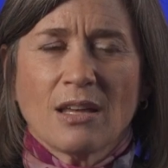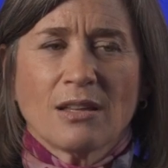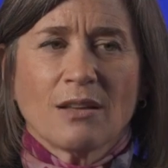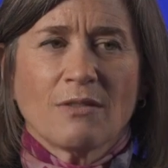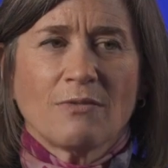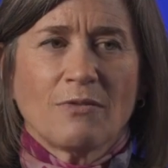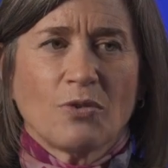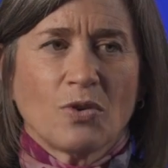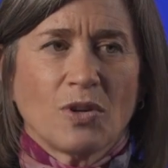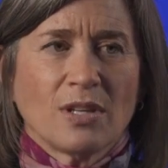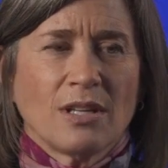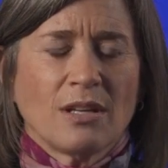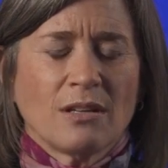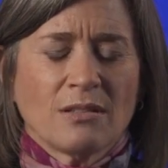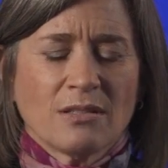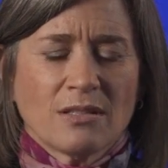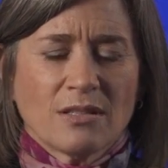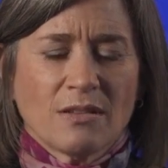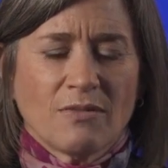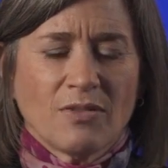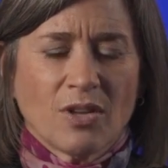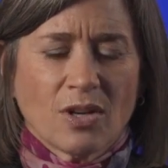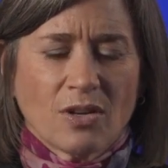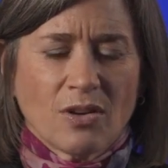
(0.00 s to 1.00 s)
that
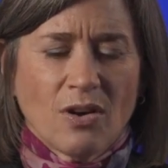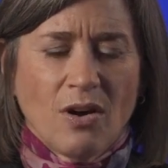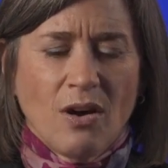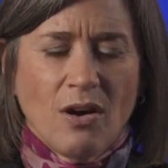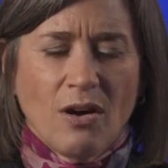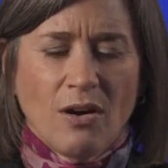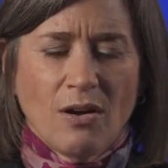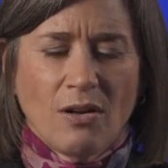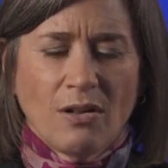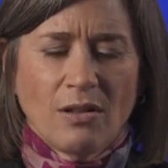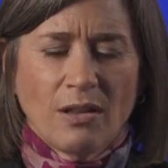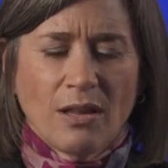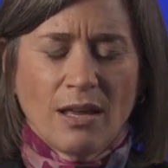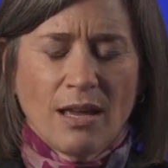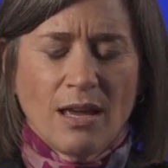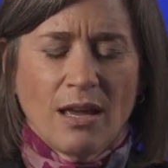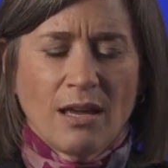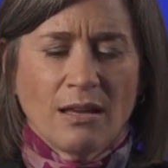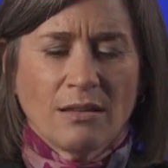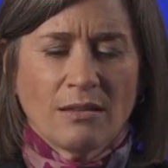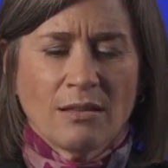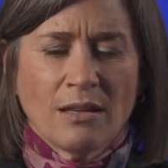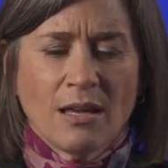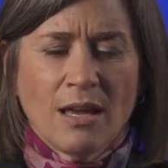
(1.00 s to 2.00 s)
avoidance of the call
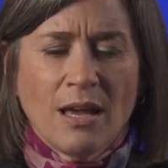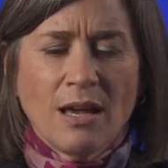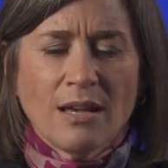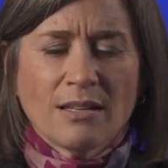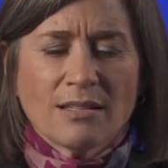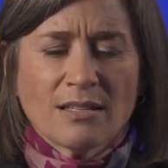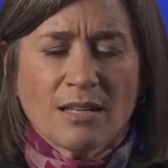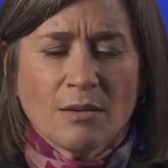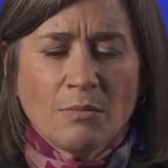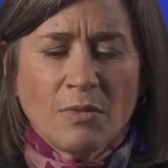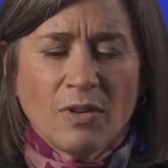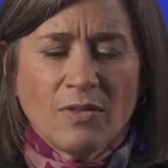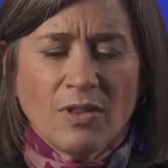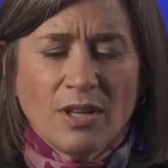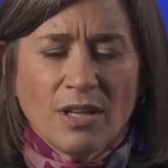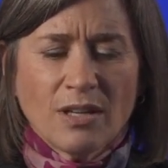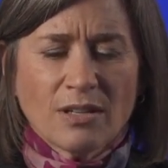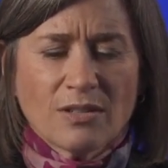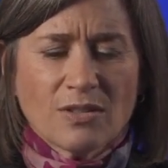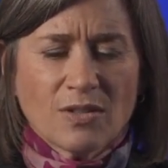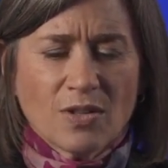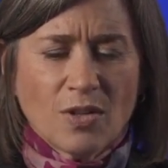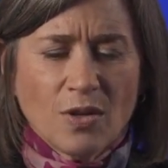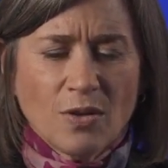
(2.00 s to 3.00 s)
and some of the
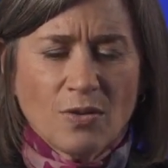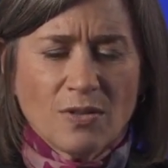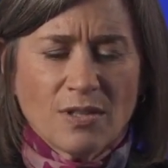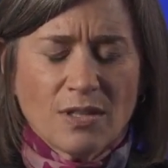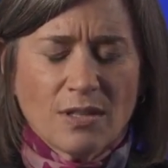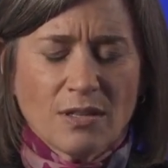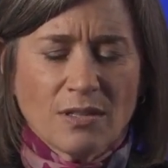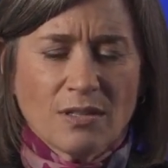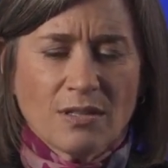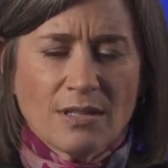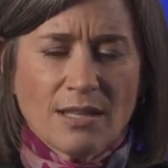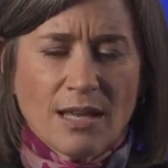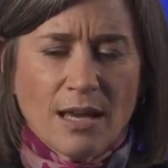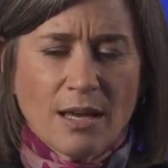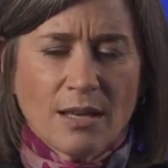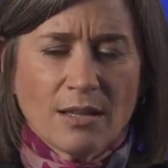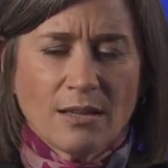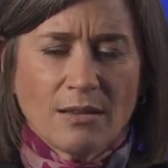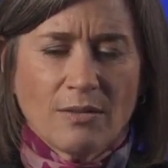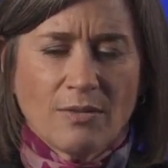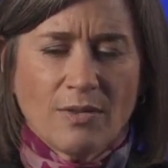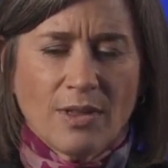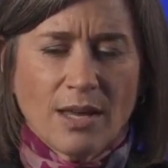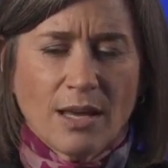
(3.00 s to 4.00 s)
excuses
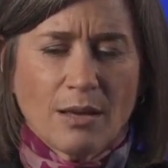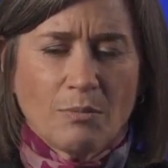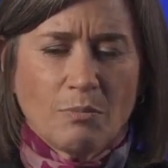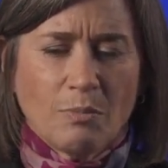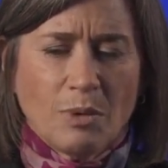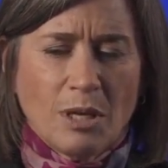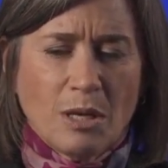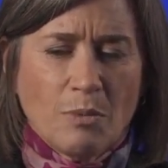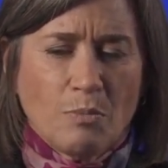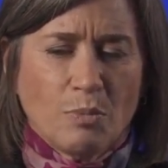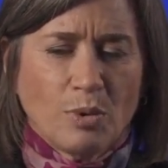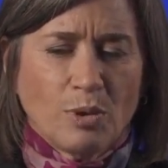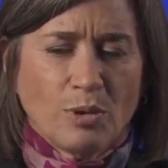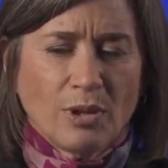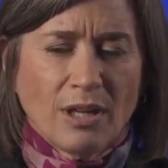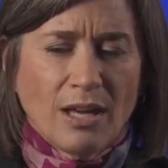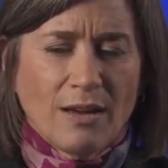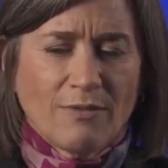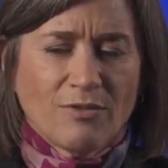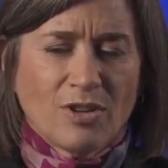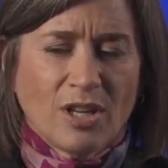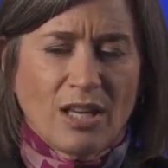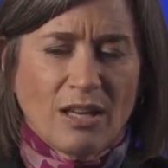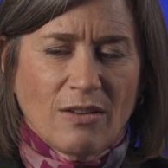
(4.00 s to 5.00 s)
that people
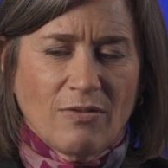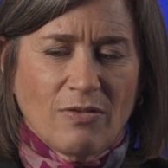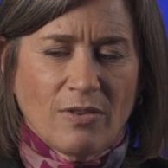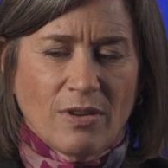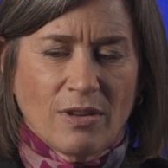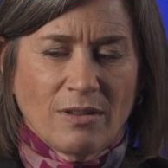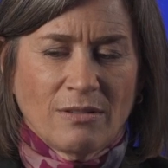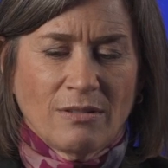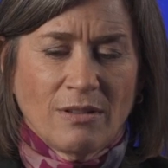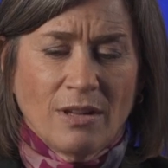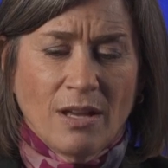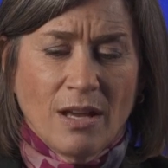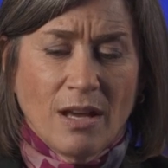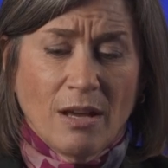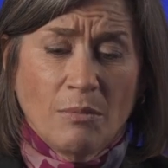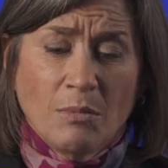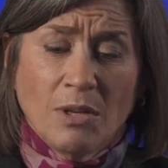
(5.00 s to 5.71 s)
have given.